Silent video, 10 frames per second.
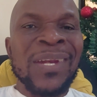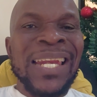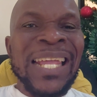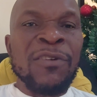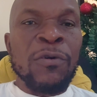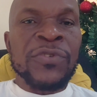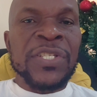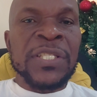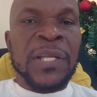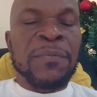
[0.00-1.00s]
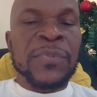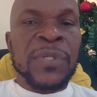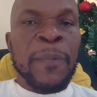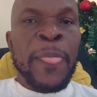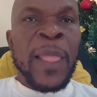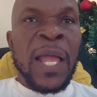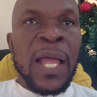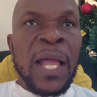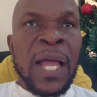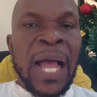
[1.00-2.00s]
legal systems
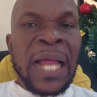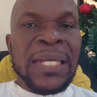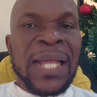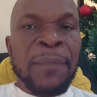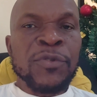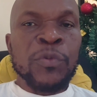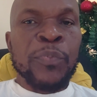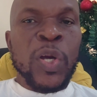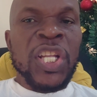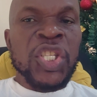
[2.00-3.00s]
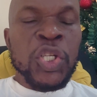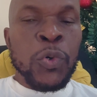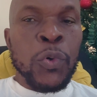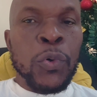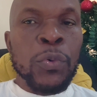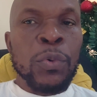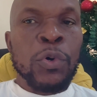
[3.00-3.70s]
adapt to political,